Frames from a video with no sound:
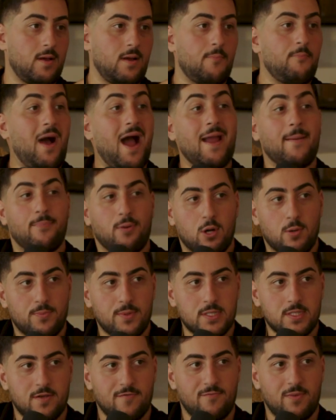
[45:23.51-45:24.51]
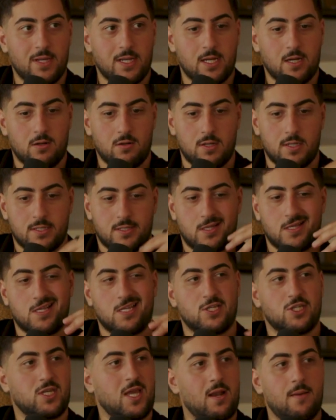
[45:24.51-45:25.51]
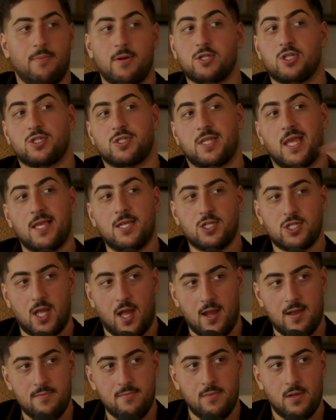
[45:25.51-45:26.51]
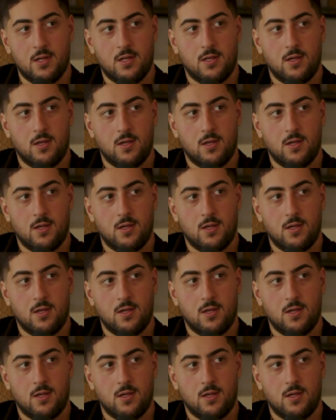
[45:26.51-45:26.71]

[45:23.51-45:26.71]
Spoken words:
my purpose of being here is to just get a bunch of stage time